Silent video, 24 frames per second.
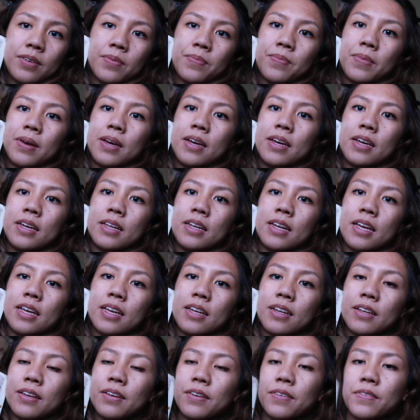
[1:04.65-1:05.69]
my
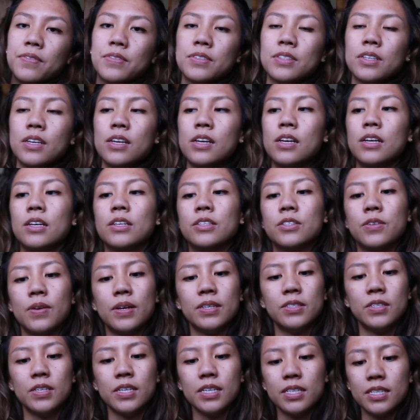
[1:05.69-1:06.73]
negatives. So
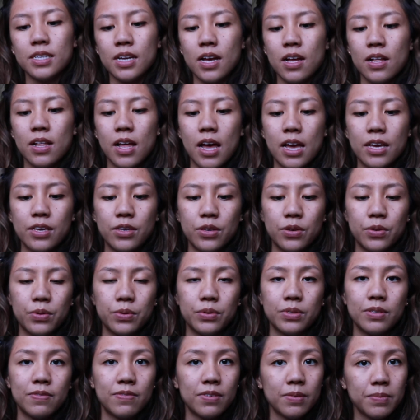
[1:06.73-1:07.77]
as you can tell, I
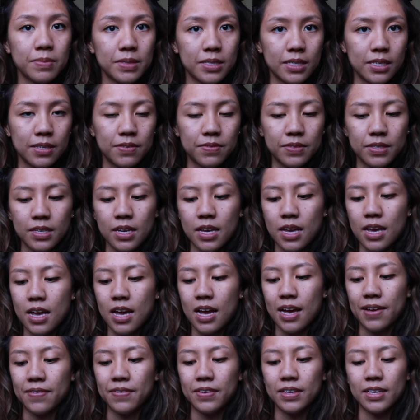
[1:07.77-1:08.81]
use film sleeves.
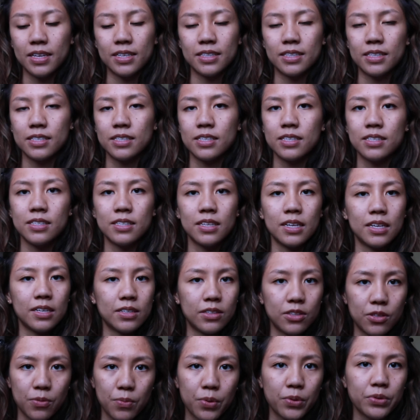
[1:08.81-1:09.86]
I feel like this is
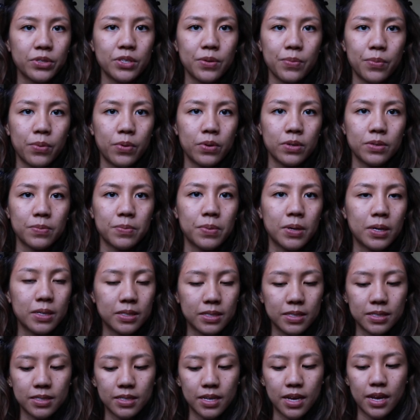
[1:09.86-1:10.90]
like the most important part
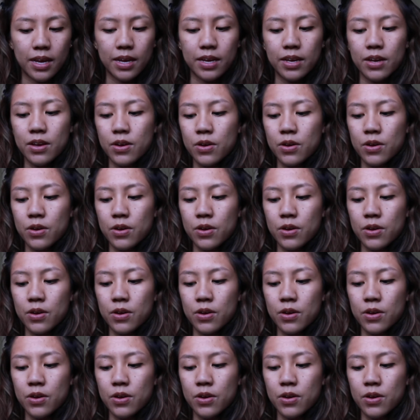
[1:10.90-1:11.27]
to stay